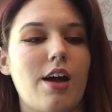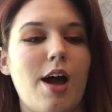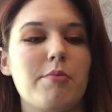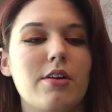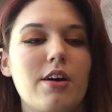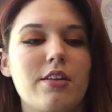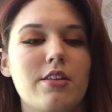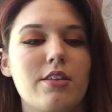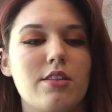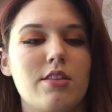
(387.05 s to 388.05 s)
I'm not
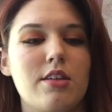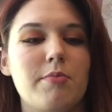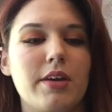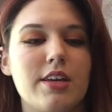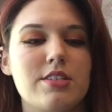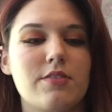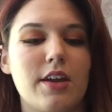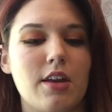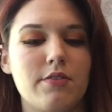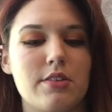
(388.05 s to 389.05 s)
the biggest
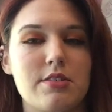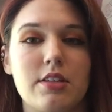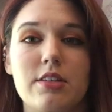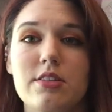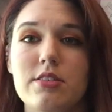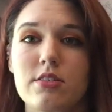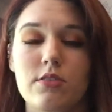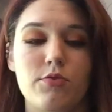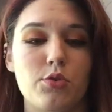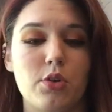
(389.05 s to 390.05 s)
fan of using this
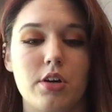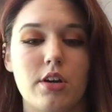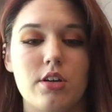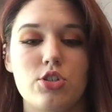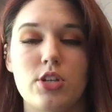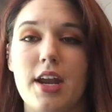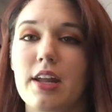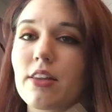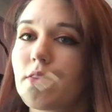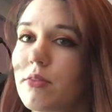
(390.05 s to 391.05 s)
for
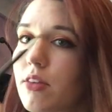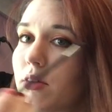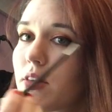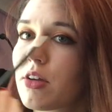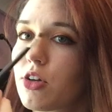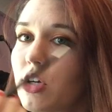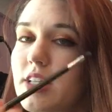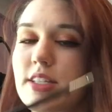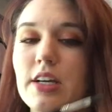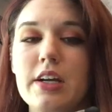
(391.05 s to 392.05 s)
shading the
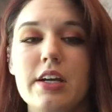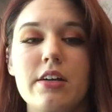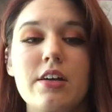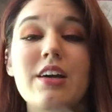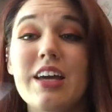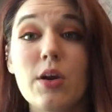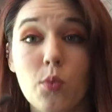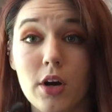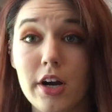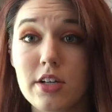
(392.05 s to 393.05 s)
crease area. It
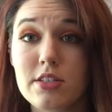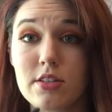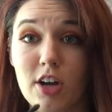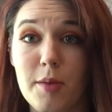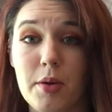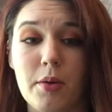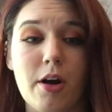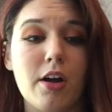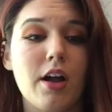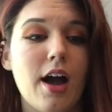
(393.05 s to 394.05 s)
works, don't get me
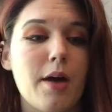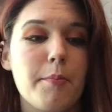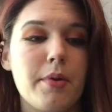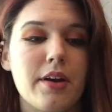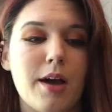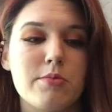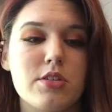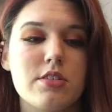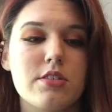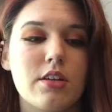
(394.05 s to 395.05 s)
wrong, but I
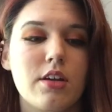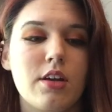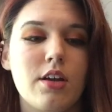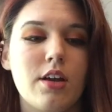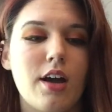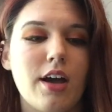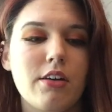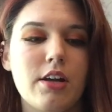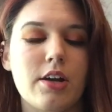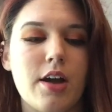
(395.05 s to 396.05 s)

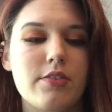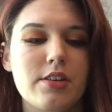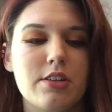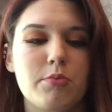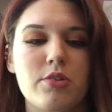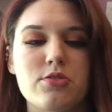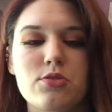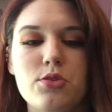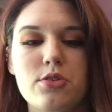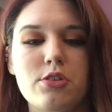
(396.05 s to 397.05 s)
don't know, I feel like the
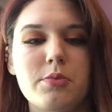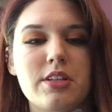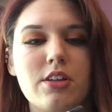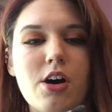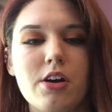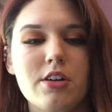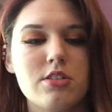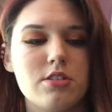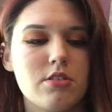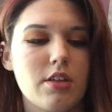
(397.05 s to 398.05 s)
bristles are a little bit long
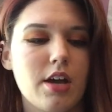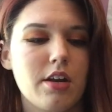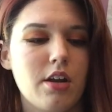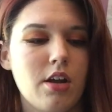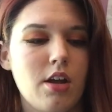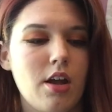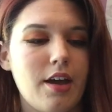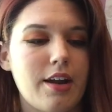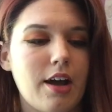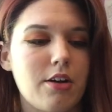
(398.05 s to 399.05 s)
to do that.
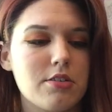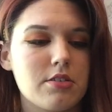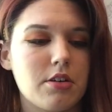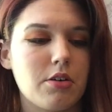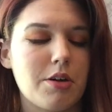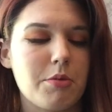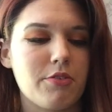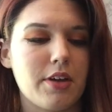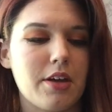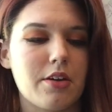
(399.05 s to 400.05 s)
And I also am a
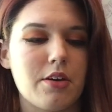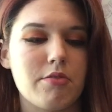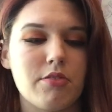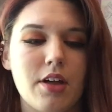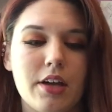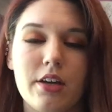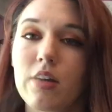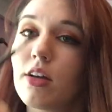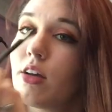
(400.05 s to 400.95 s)
fan of like